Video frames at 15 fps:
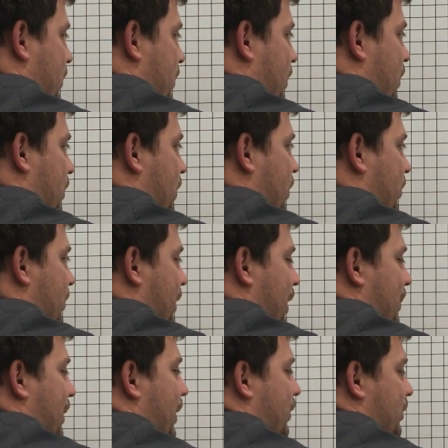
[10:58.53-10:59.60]
No,
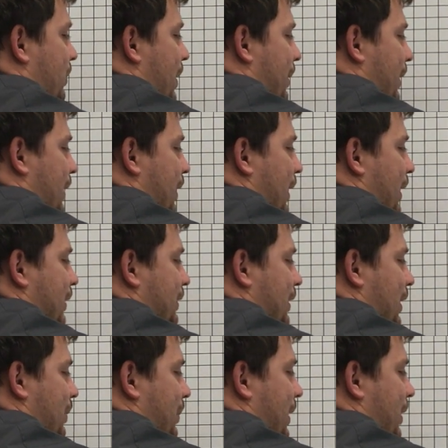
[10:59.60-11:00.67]
10 pounds, my bad. At
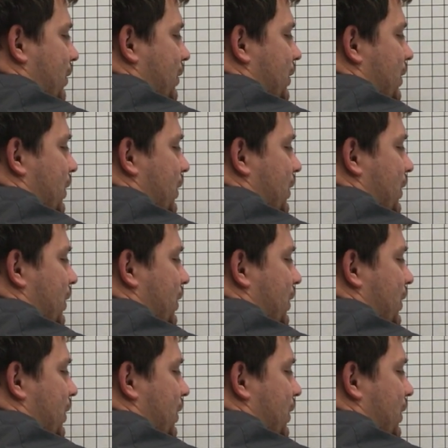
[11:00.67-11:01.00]
10 pounds.